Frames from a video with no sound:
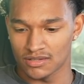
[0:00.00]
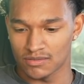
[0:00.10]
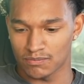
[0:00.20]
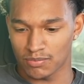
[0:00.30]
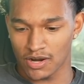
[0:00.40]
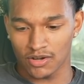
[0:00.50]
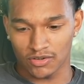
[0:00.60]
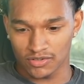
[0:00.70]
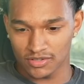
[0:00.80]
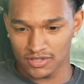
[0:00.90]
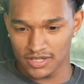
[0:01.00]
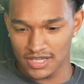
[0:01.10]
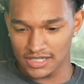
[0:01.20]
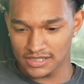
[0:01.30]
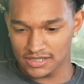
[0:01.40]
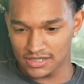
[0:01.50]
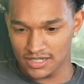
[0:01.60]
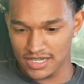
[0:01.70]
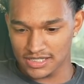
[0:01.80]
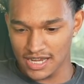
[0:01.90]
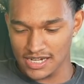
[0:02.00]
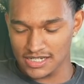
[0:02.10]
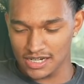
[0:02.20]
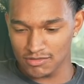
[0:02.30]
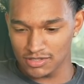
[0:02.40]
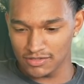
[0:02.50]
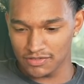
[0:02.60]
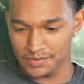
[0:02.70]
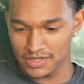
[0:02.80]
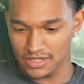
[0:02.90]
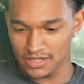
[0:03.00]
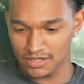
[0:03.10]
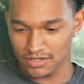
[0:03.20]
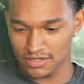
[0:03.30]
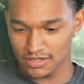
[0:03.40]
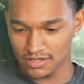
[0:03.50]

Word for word: Bro, is Deshae really from the hood or